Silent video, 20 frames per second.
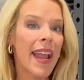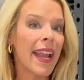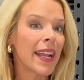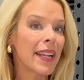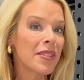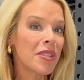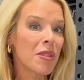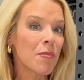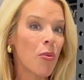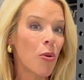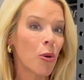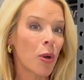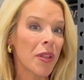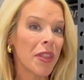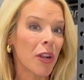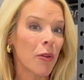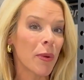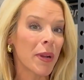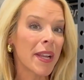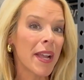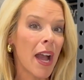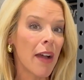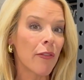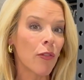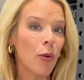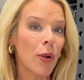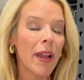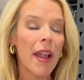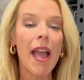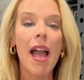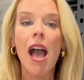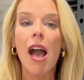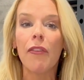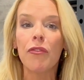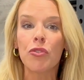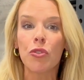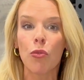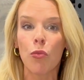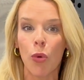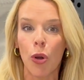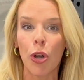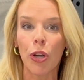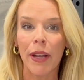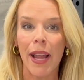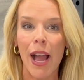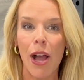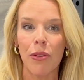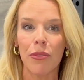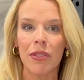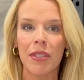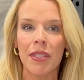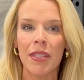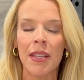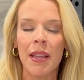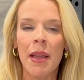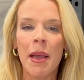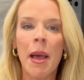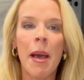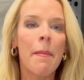and supporting their recovery after workouts.